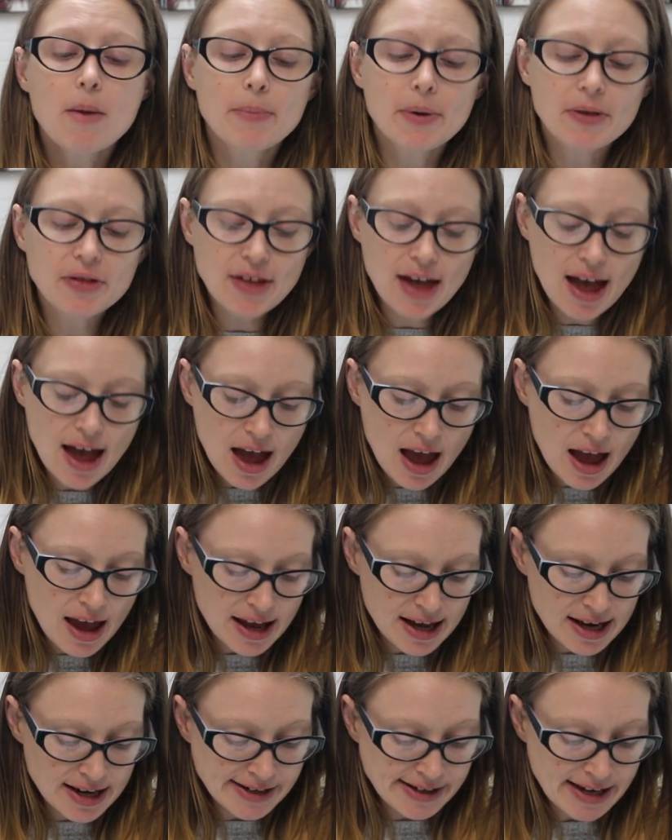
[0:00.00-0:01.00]
But there
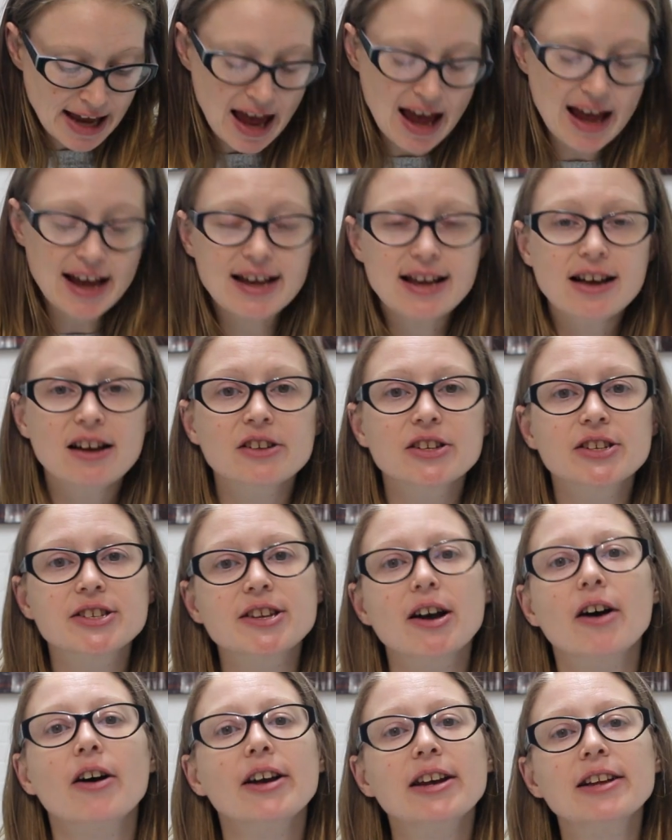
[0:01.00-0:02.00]
is a
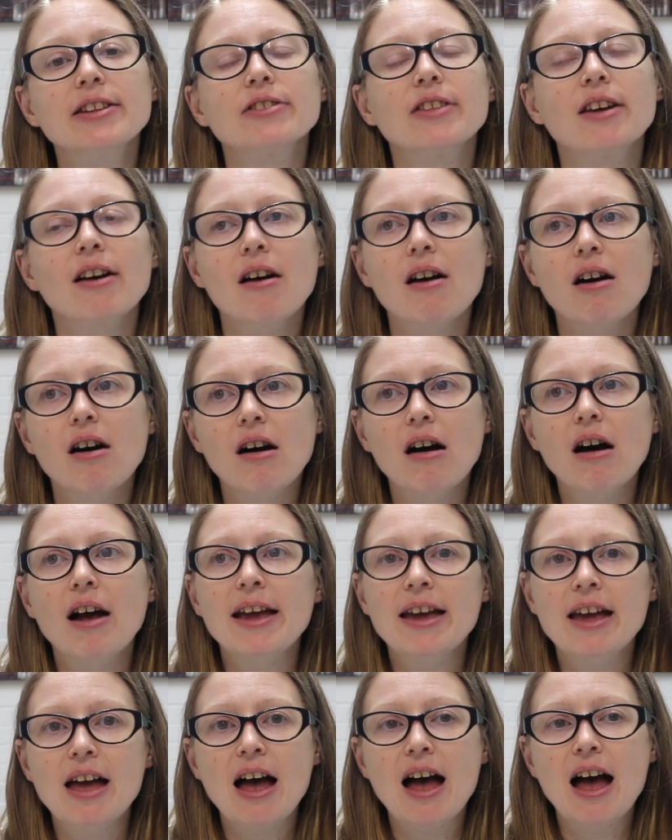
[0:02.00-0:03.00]
site that
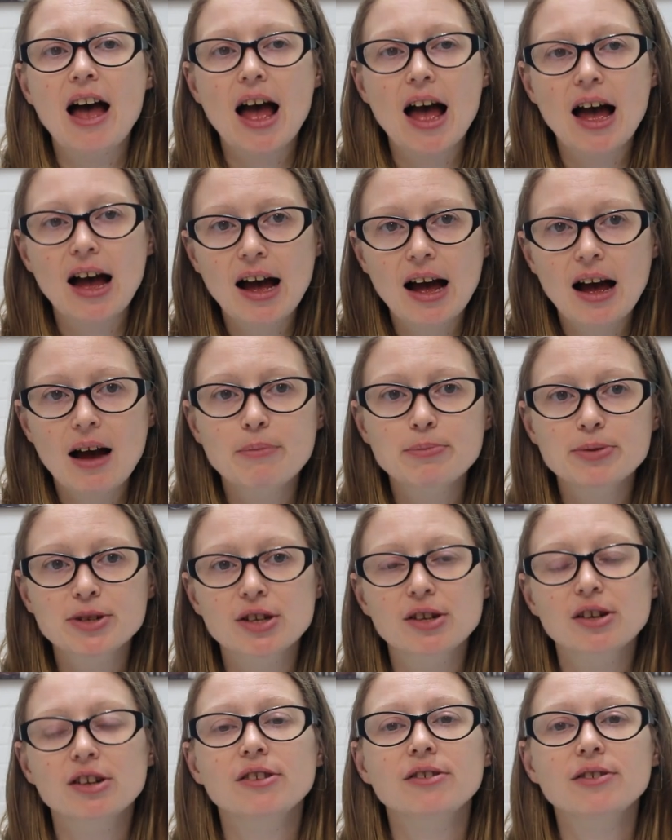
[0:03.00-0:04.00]
I
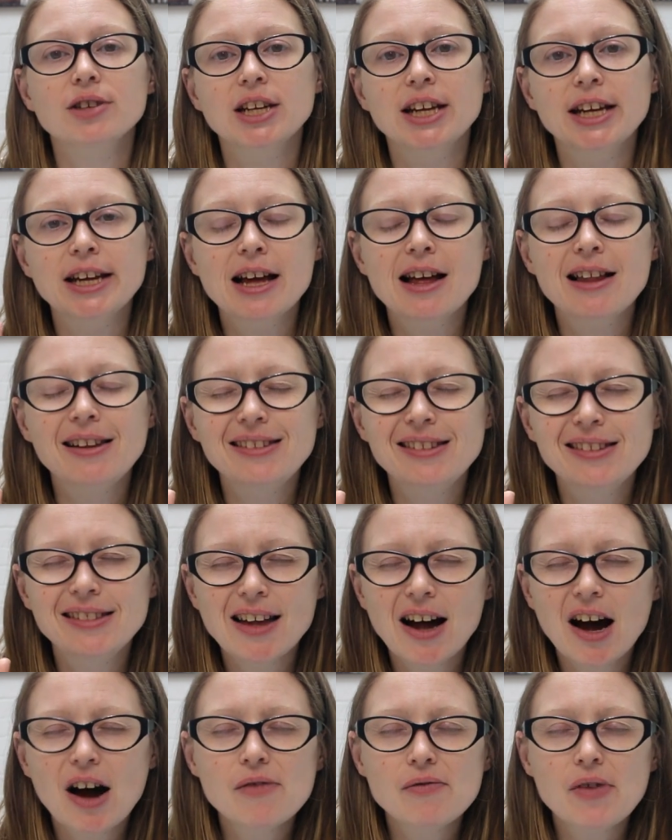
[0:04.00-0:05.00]
absolutely
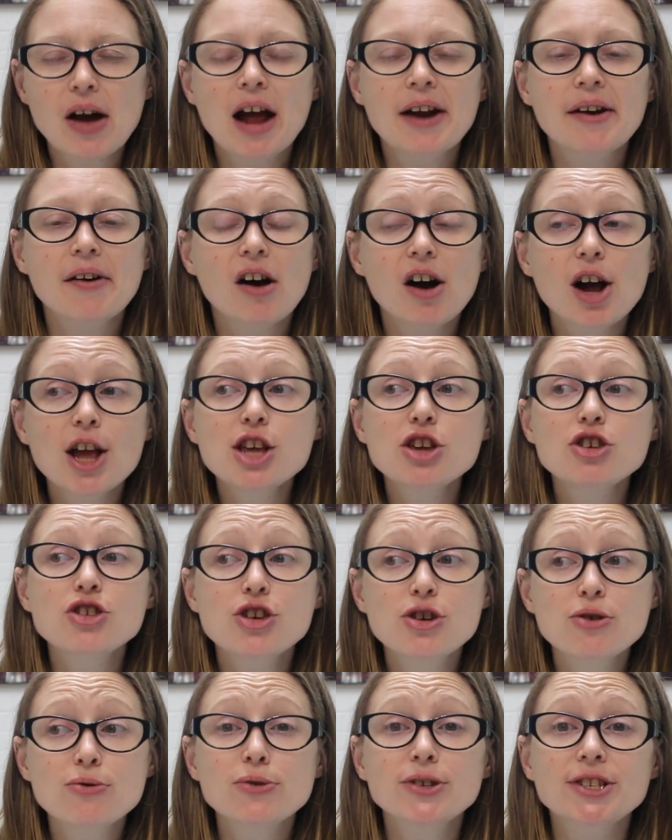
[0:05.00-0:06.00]
love and I
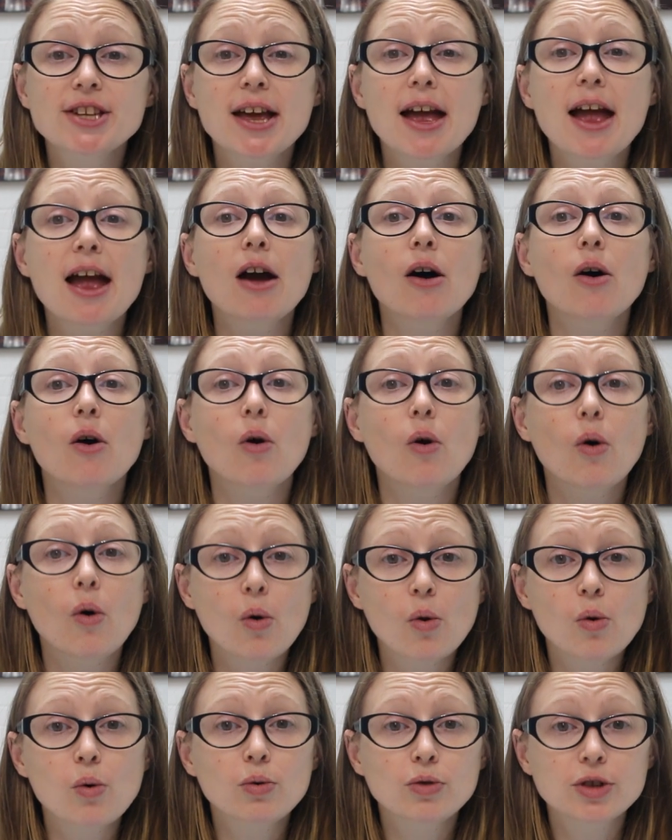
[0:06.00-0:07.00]
use it
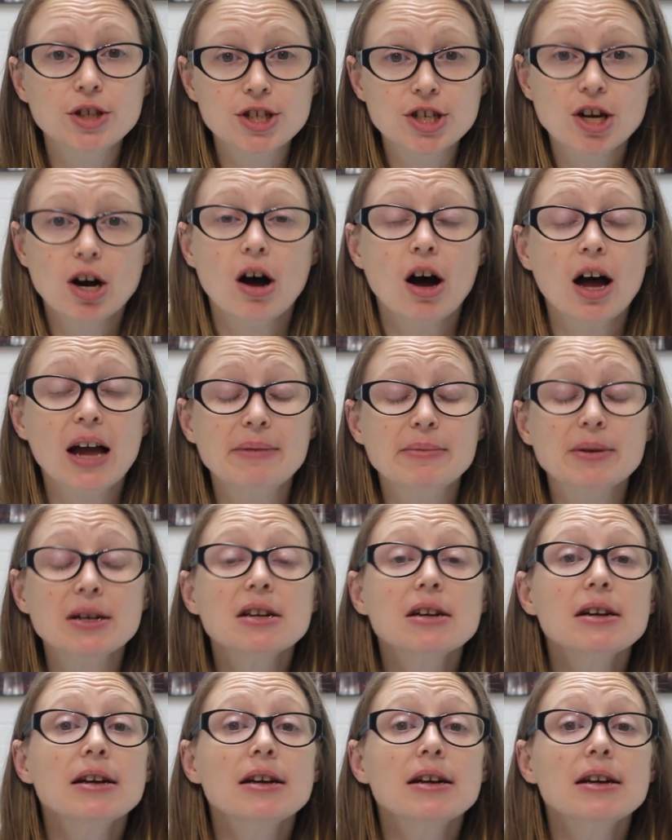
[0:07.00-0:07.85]
all the time.